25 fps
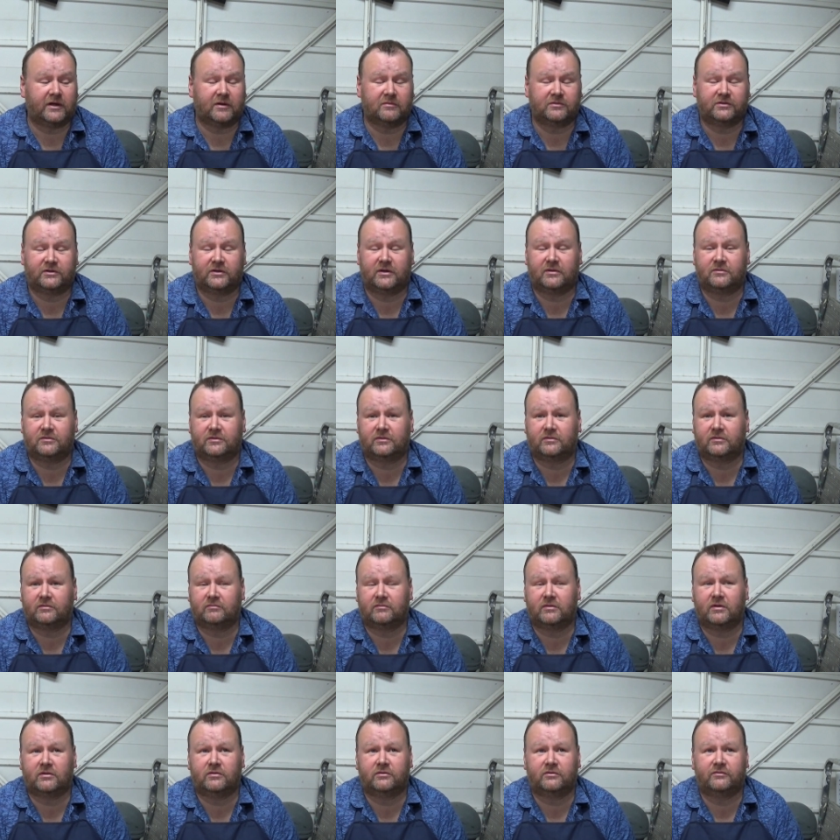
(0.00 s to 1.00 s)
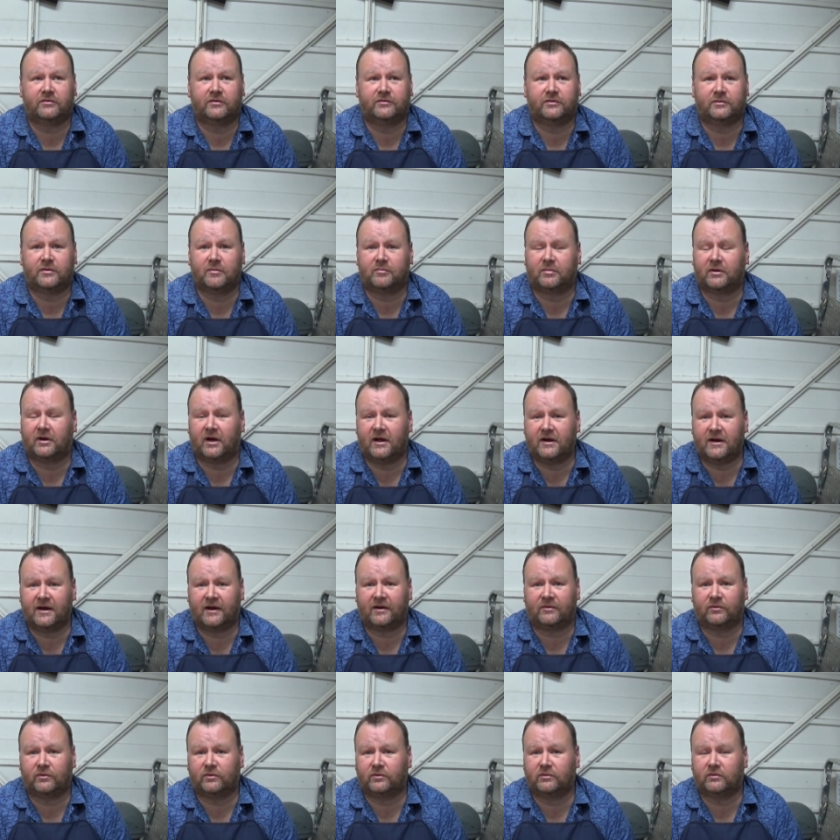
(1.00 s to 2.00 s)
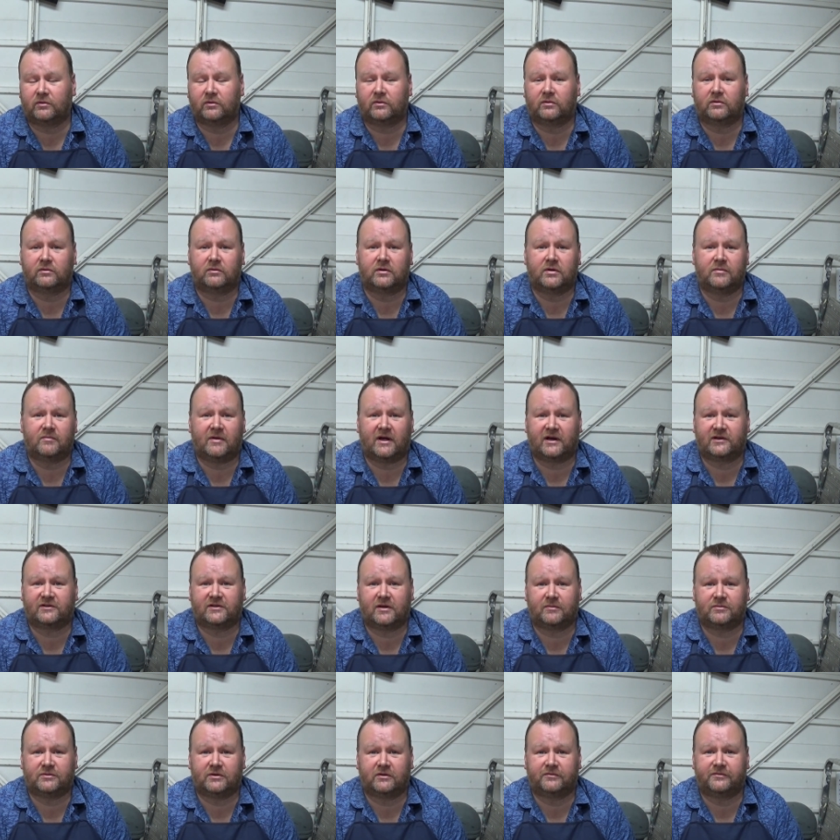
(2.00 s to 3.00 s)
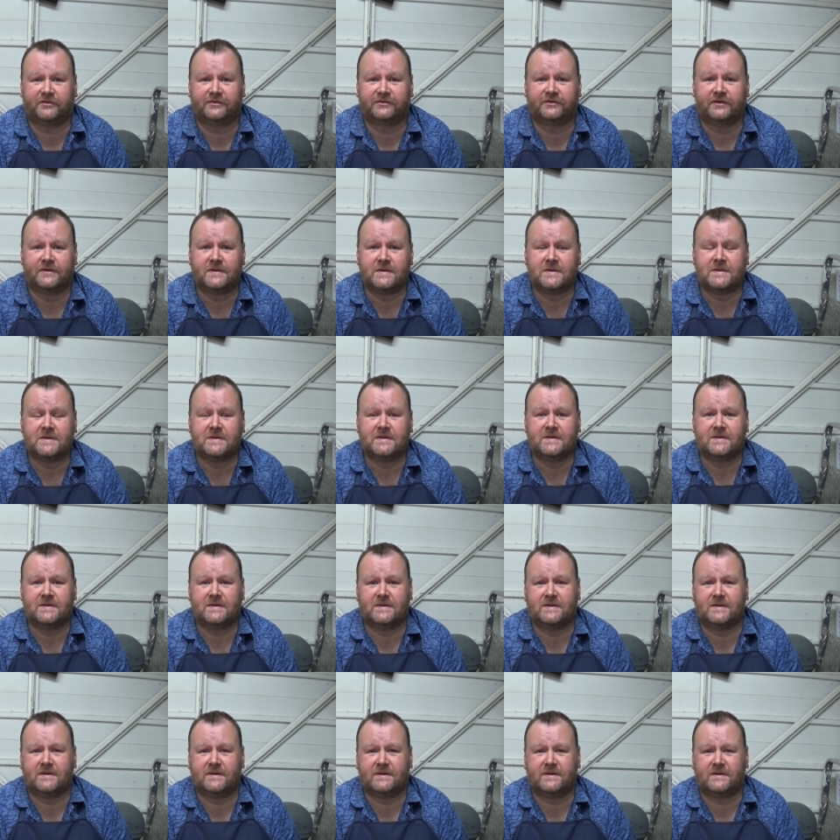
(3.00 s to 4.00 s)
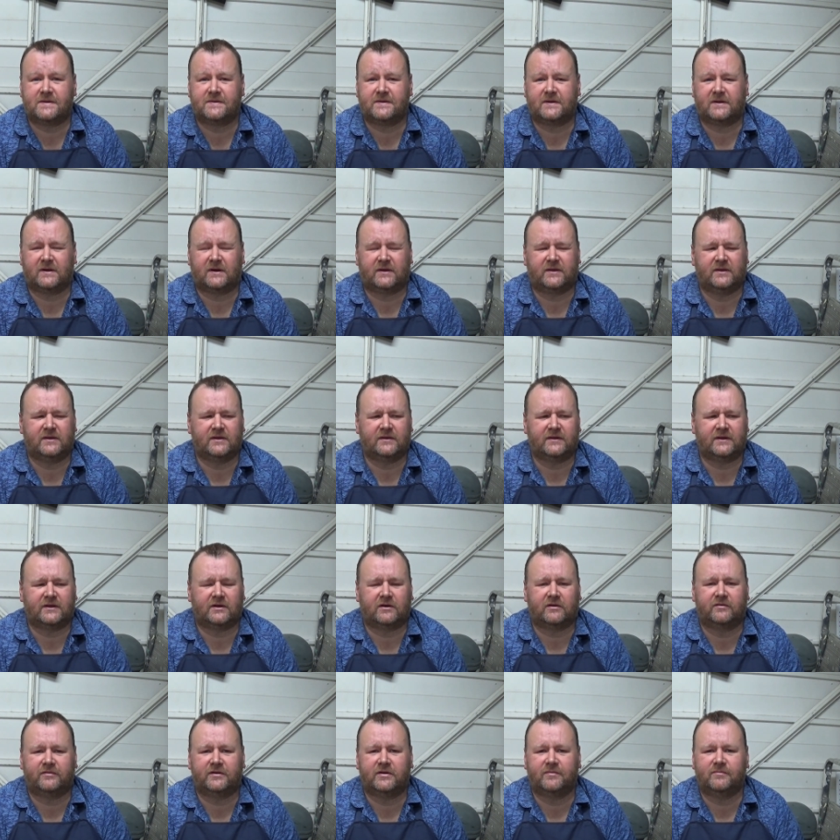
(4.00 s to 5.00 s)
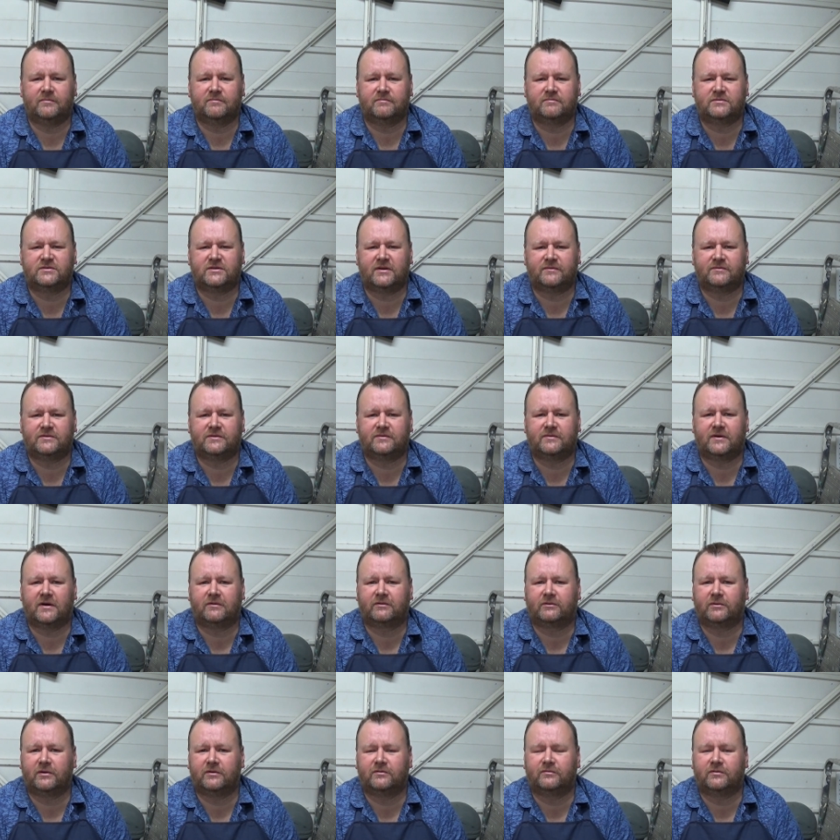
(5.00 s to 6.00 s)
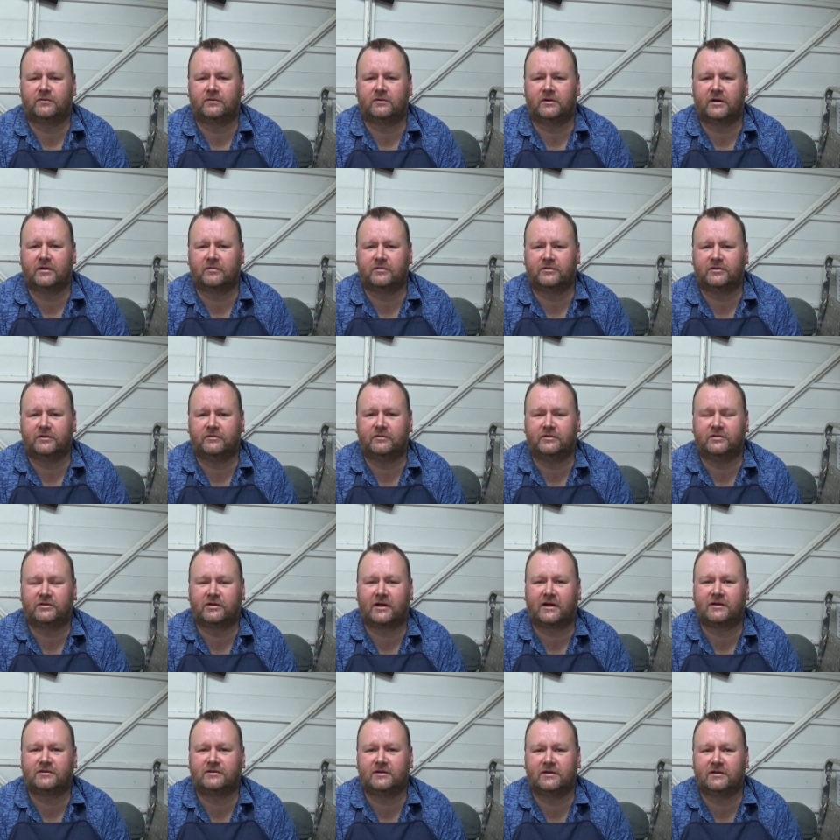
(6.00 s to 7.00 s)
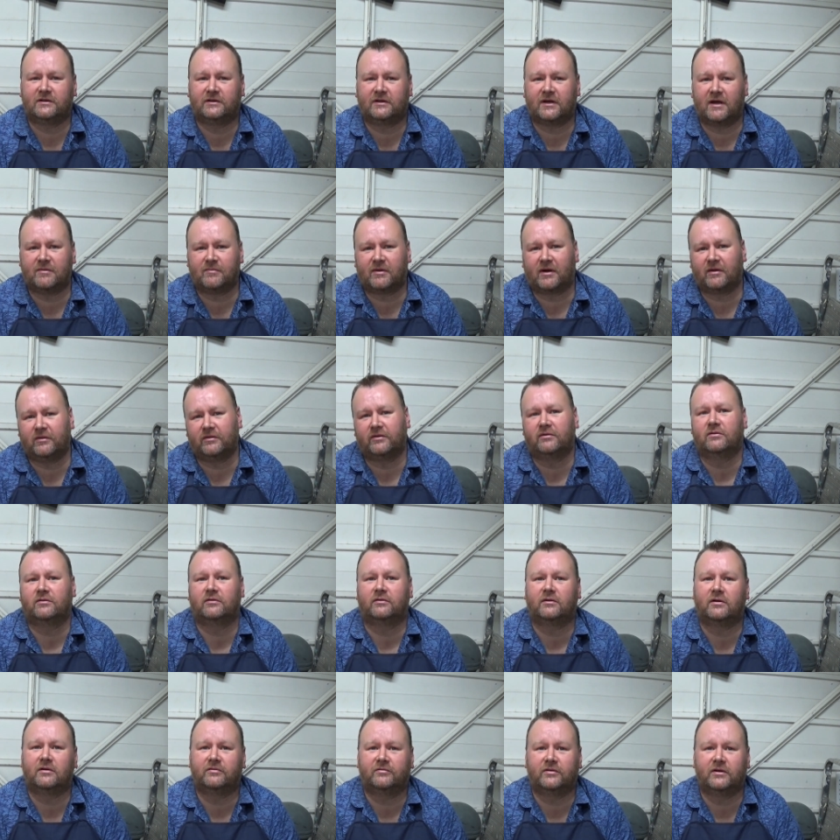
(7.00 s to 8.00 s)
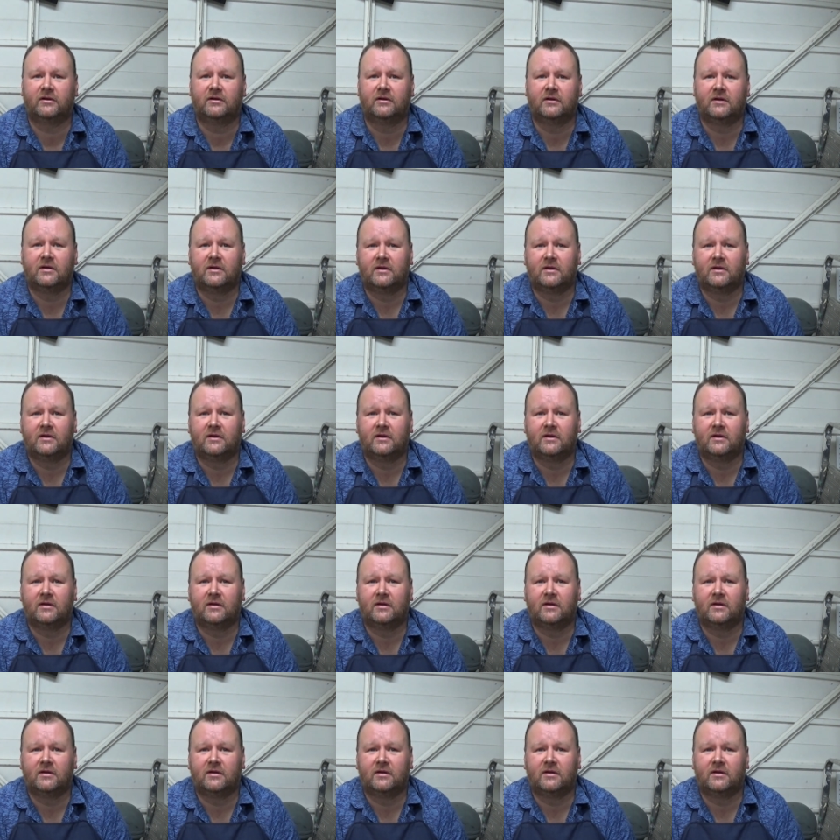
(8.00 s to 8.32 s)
It was a 150 quid bite now, or accepts offers, and I think I offered him 75 quid for it, which he rejected. Came back with another offer,